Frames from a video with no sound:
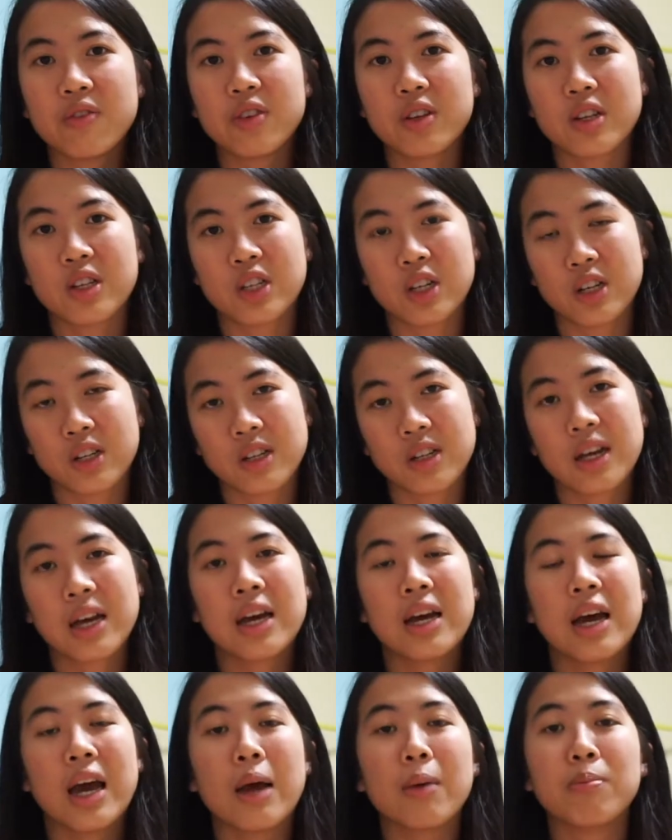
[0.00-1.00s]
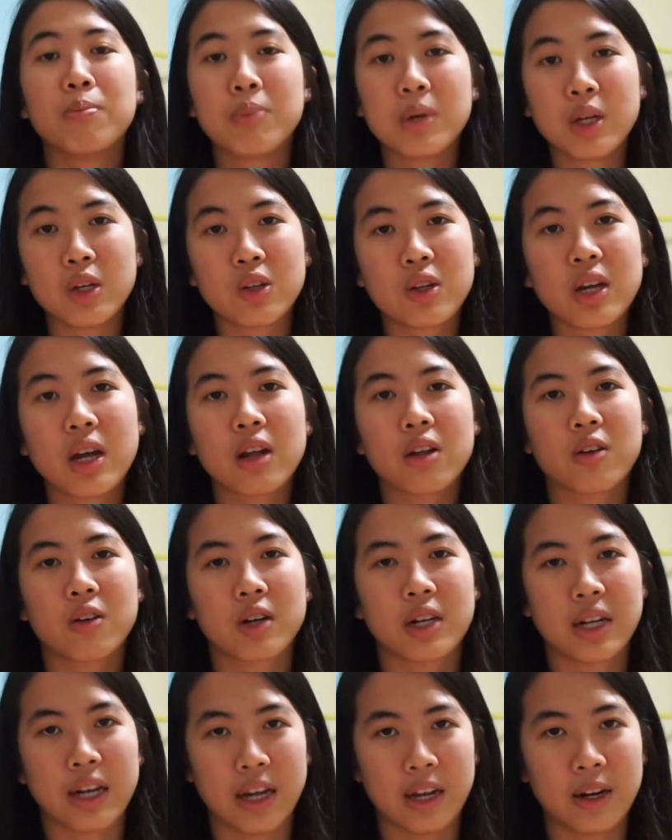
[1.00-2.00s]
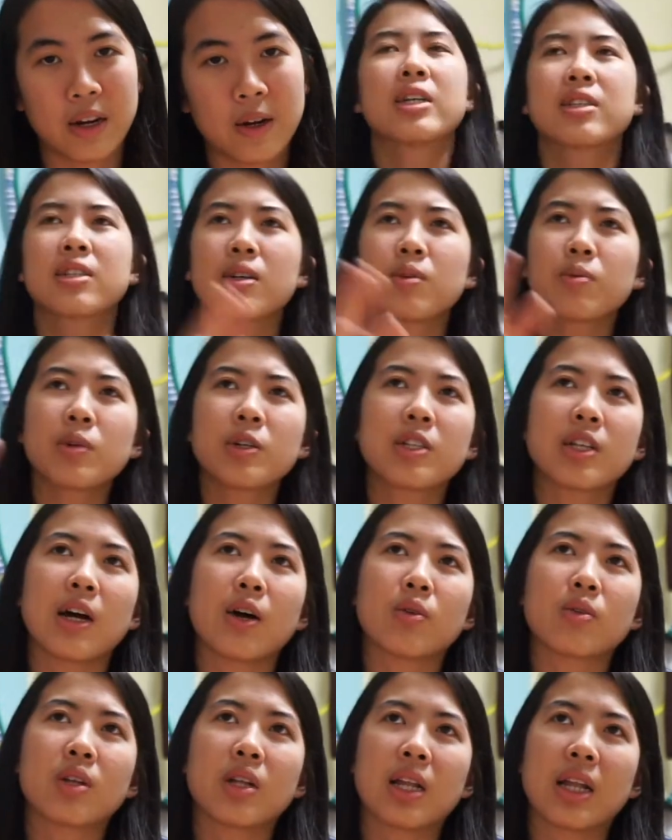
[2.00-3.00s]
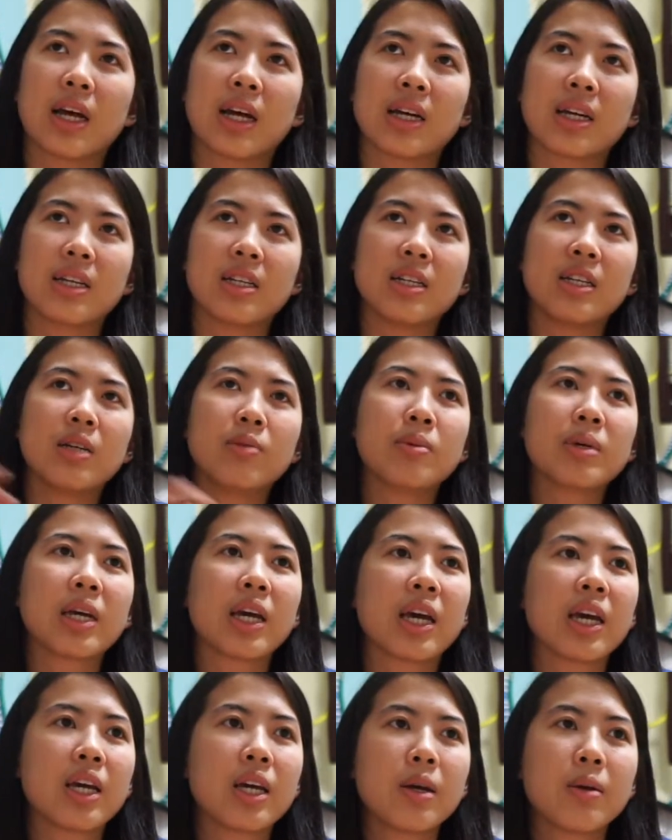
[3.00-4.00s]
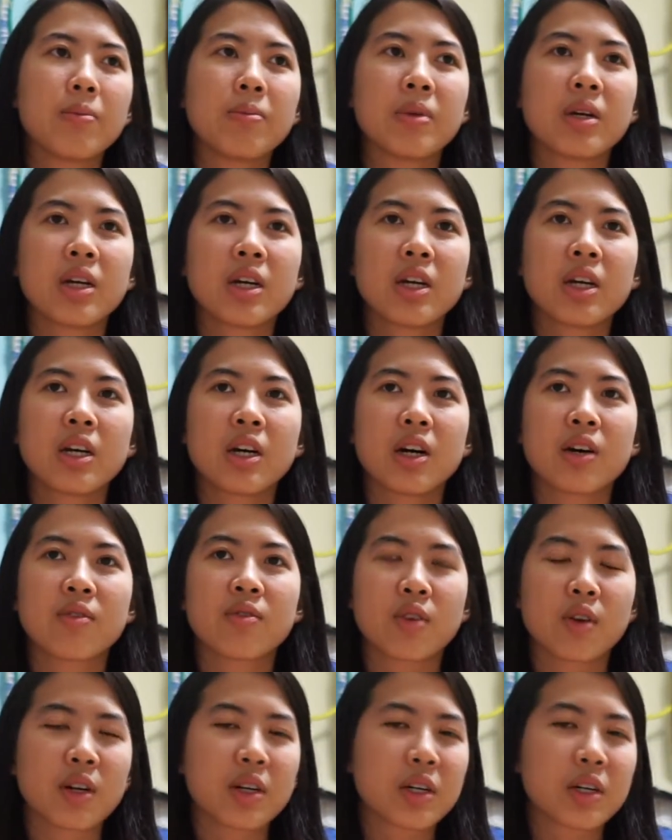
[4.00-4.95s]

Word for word: each other and be together again. Somewhere down the line, he became a very